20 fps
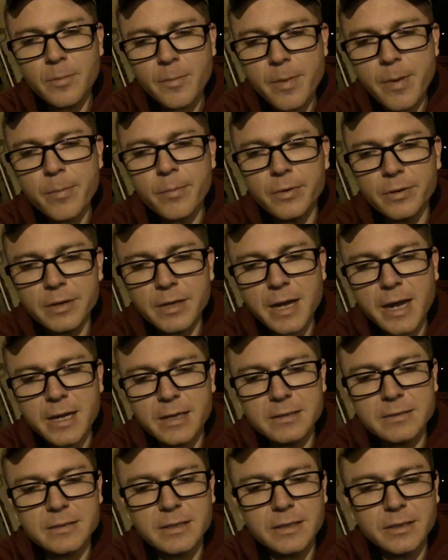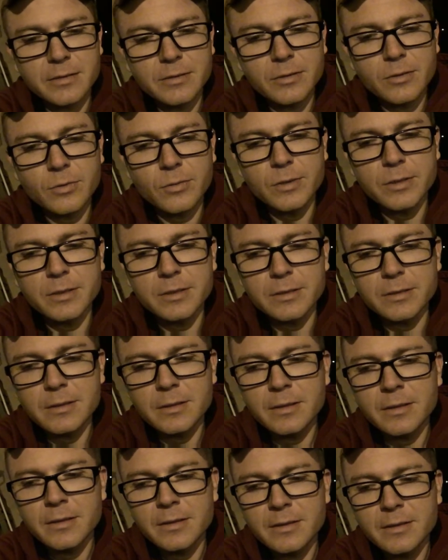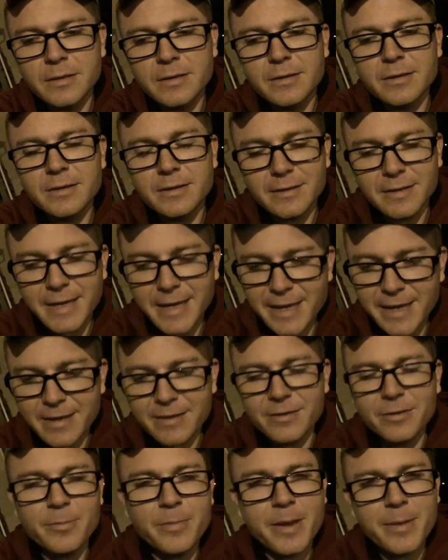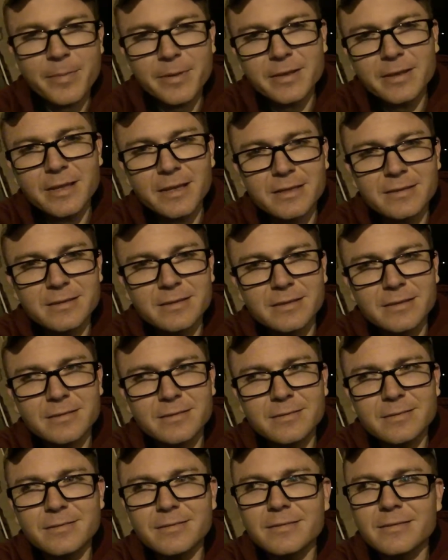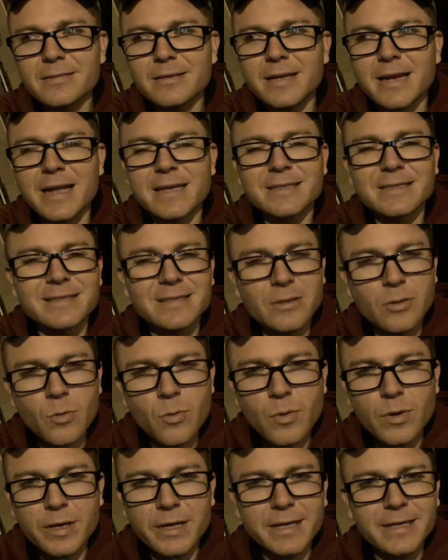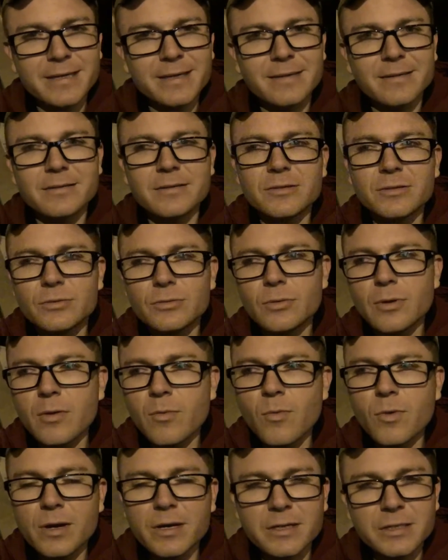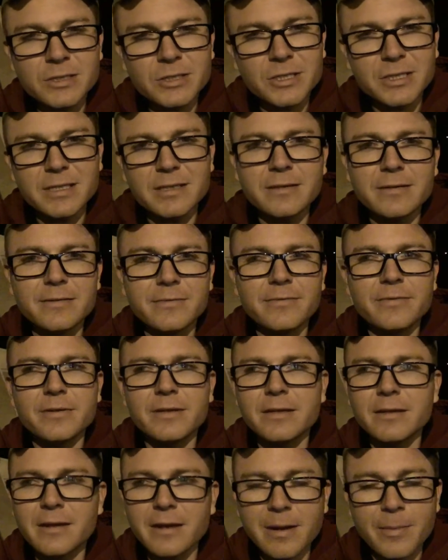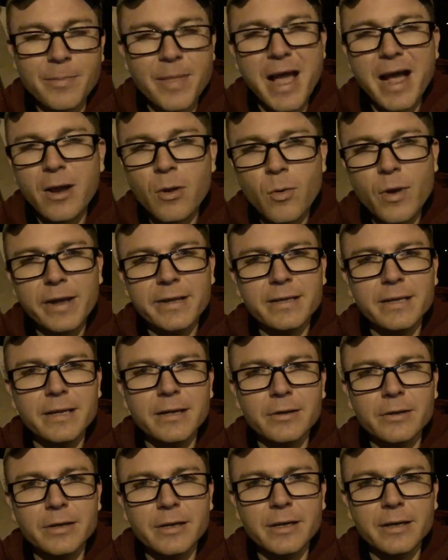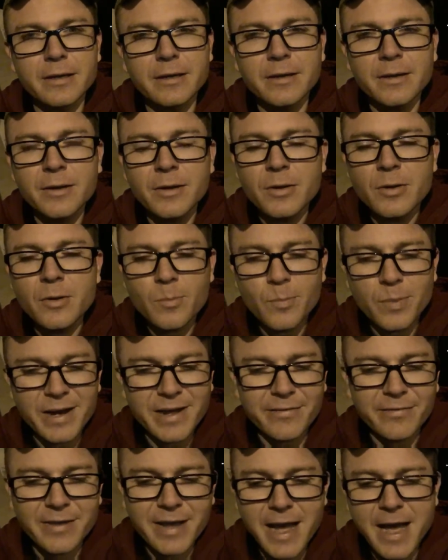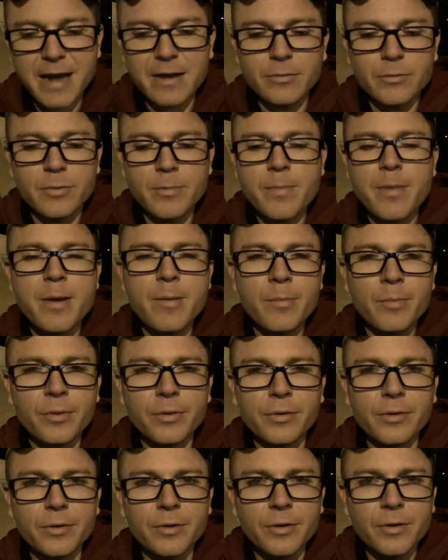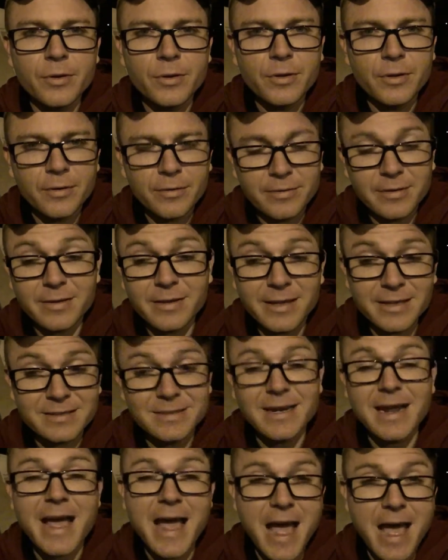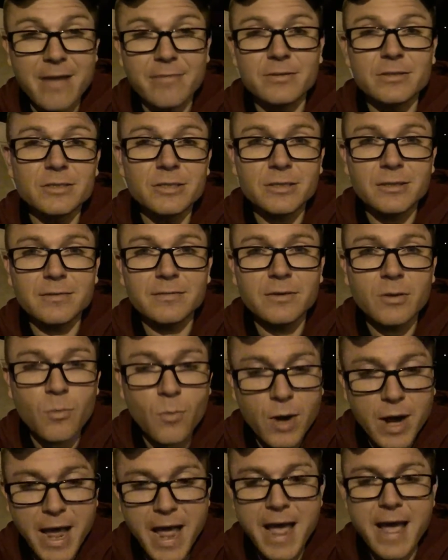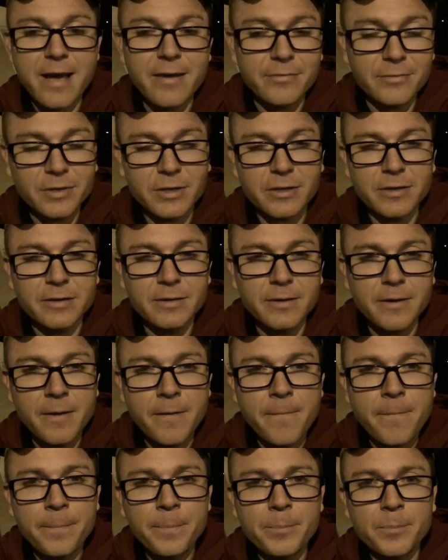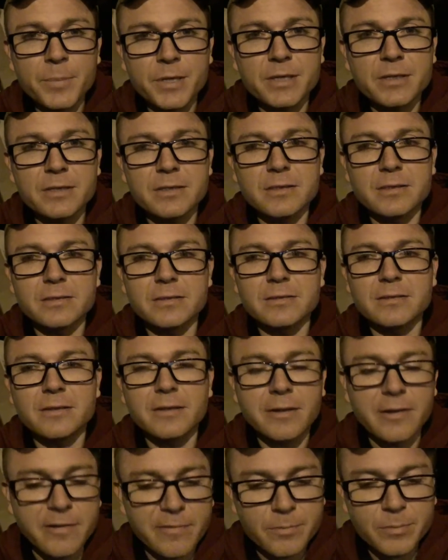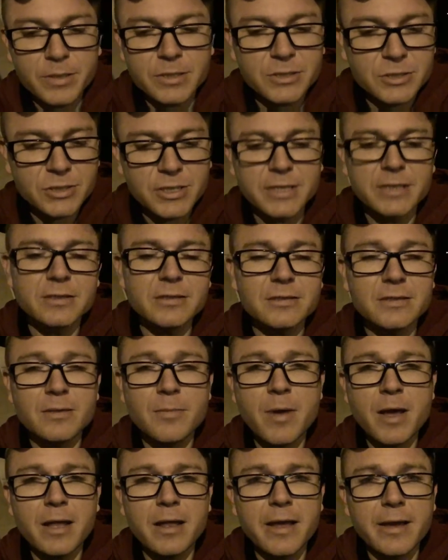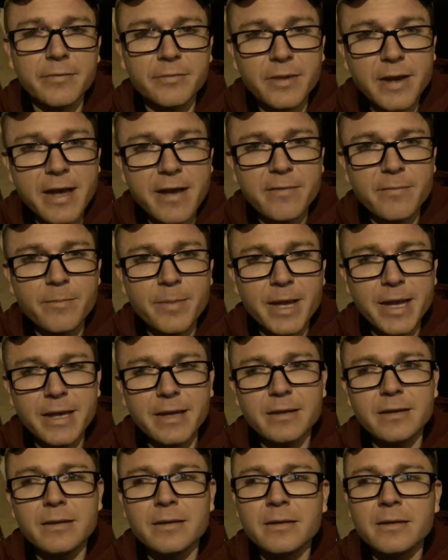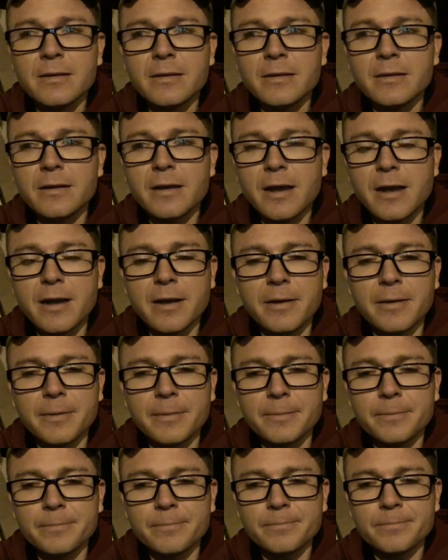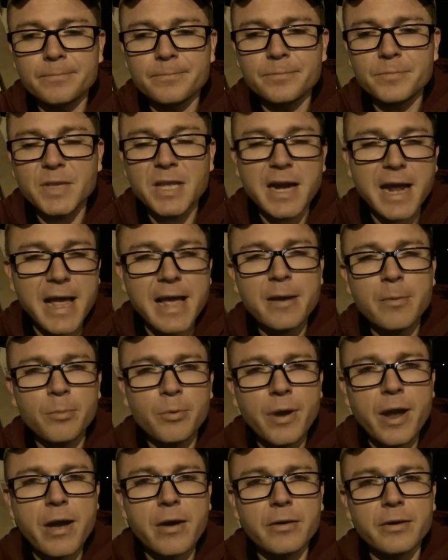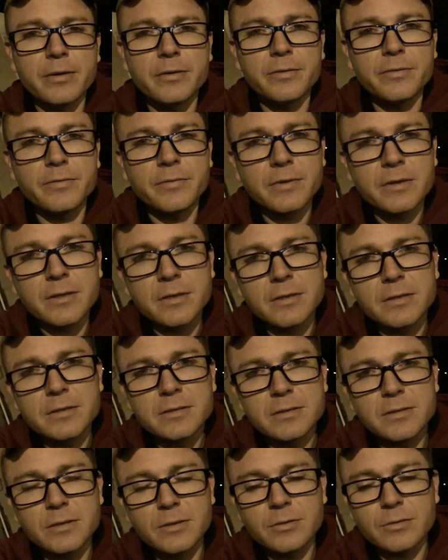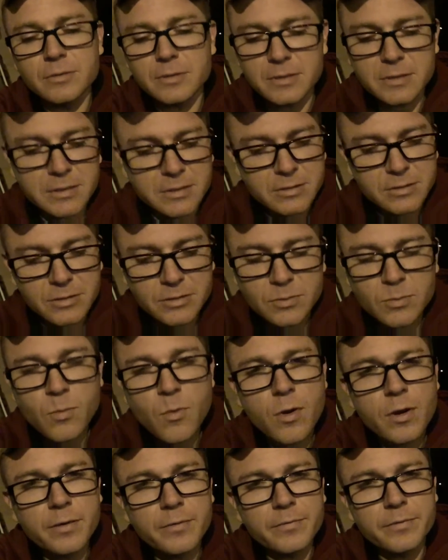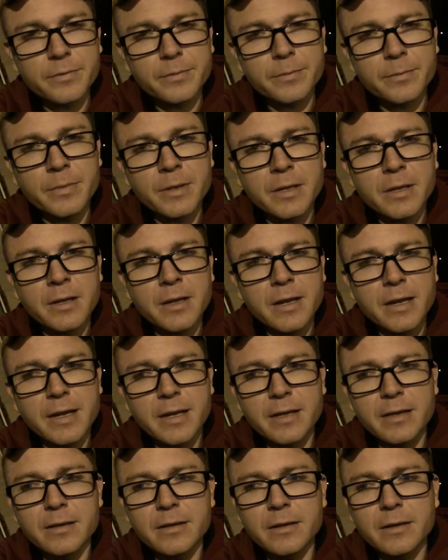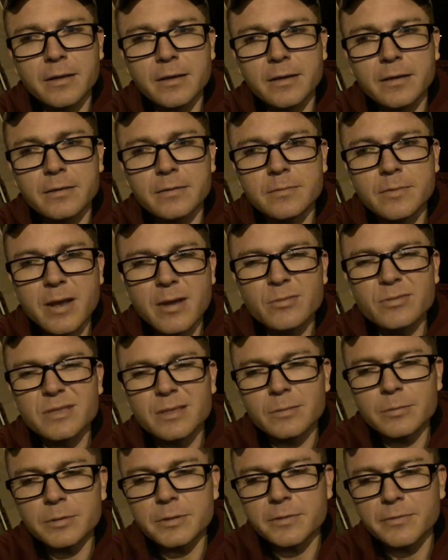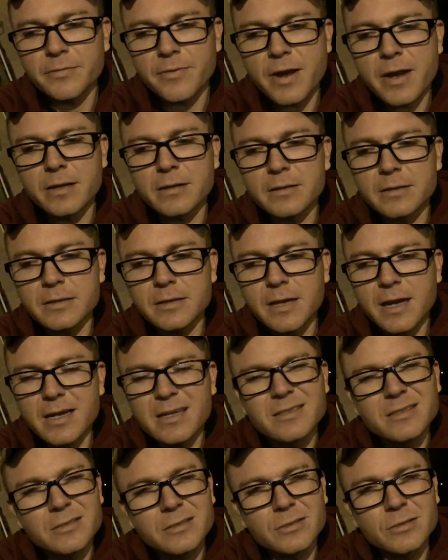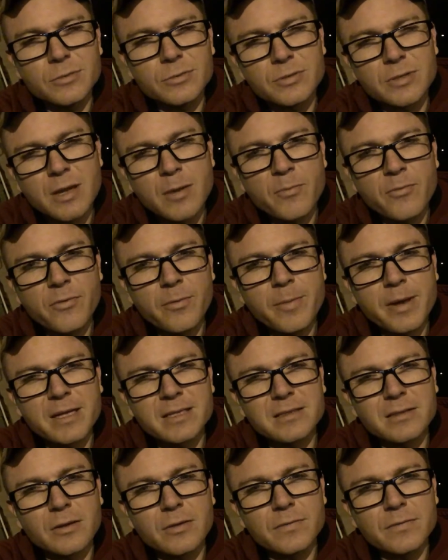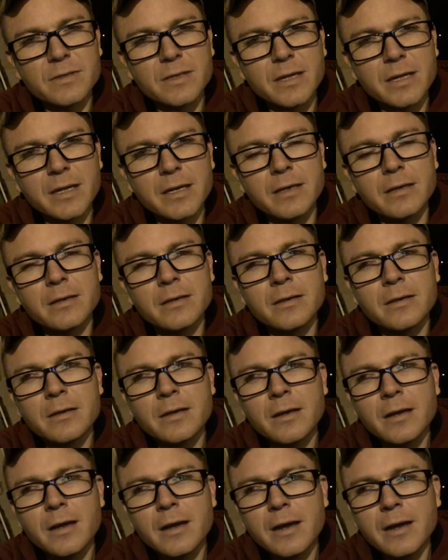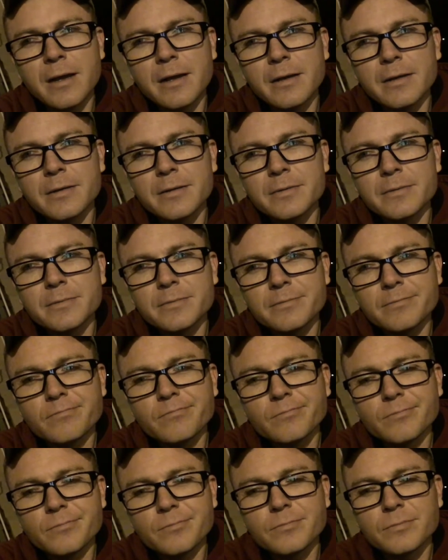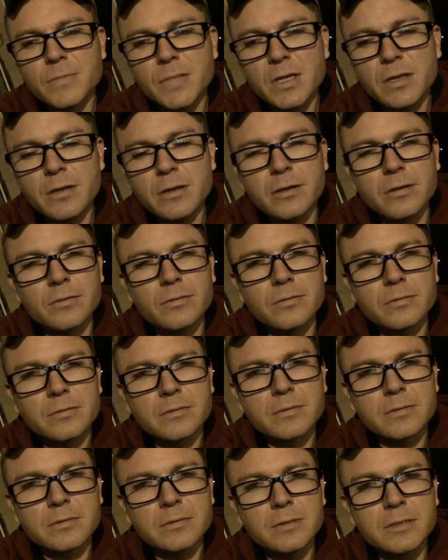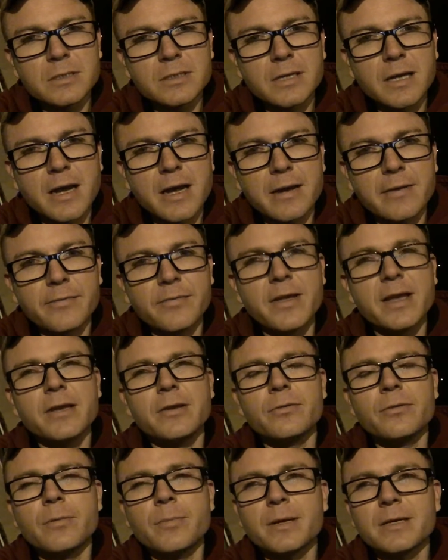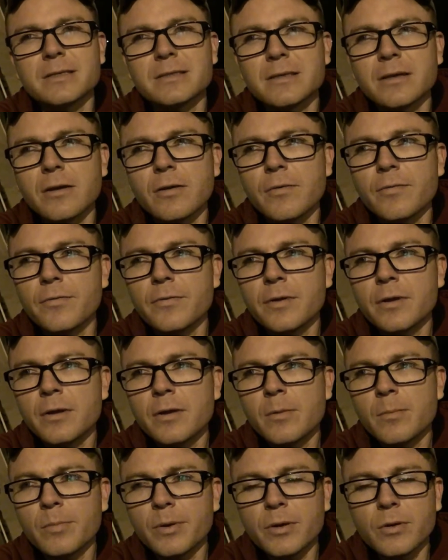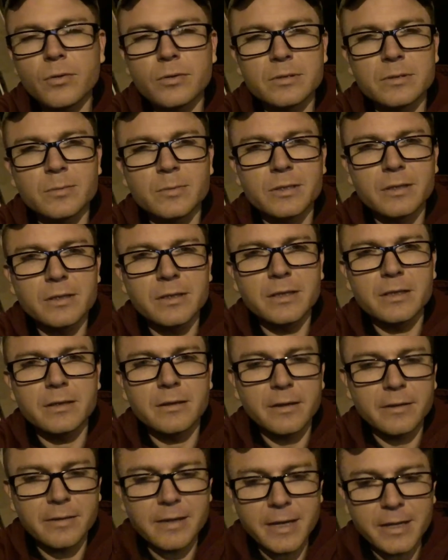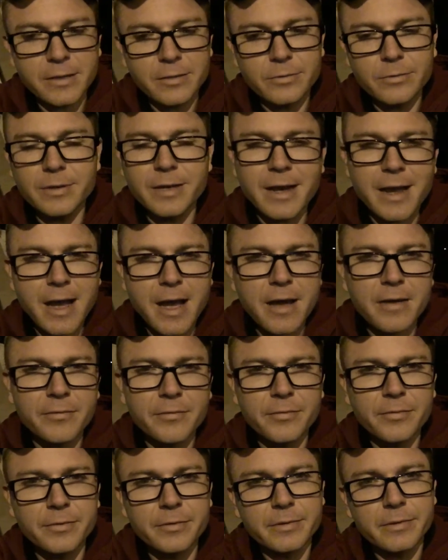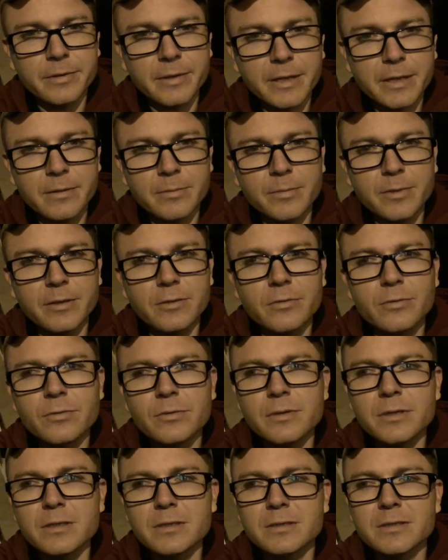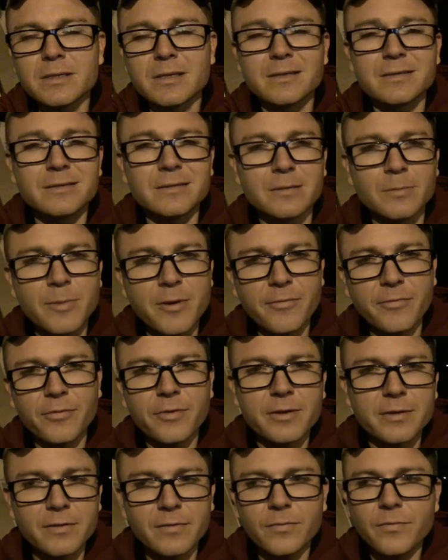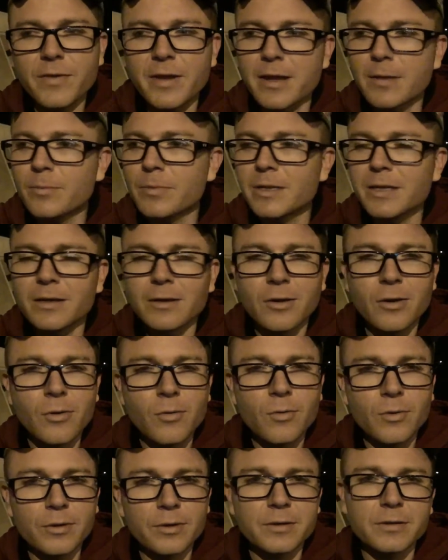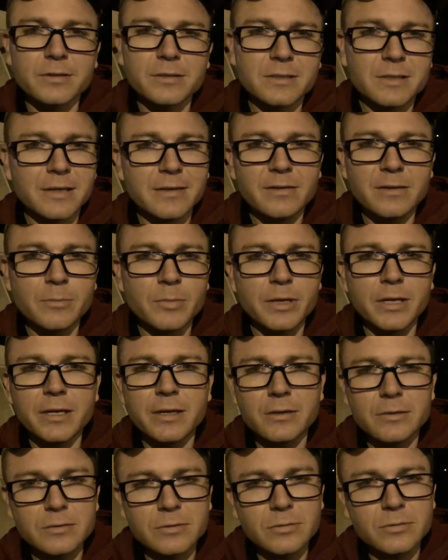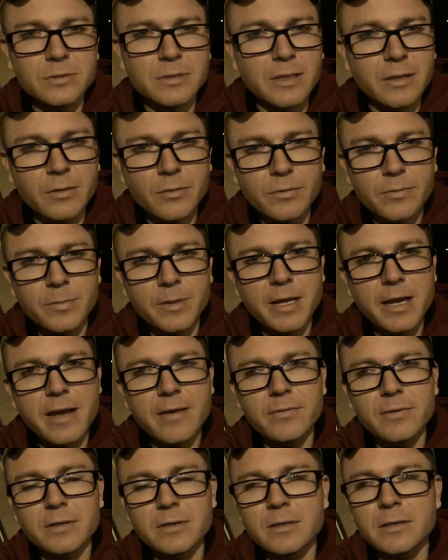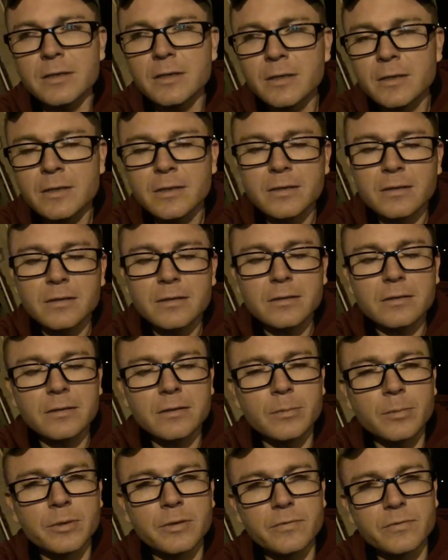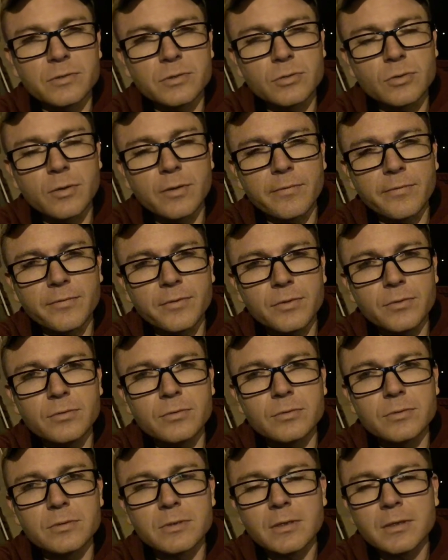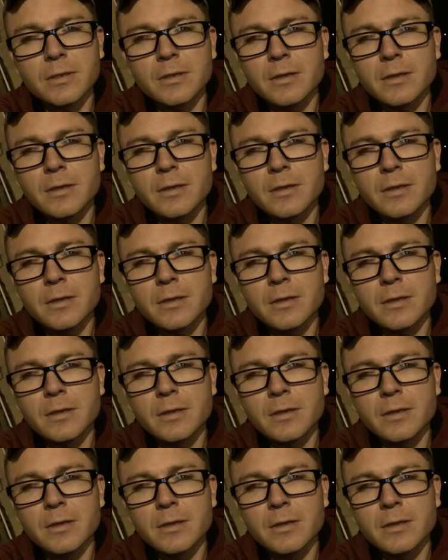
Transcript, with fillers: remember to kind of say you know what yeah, there may be things that, that I still want to get to, I want to achieve, that, that I'm not quite there yet, but I've got to remember the things that I have achieved and what I have done because there have been changes in my life that I've made um, that I am proud of. So this is just one of them. And uh, I was able to finally kind of just do something for myself today. Uh, you know, just to kind of thank you to myself. But ultimately, a thank you to God for getting me through this and to my friends, family, coworkers, and anybody else who's dealt with me having a little bit of a short fuse.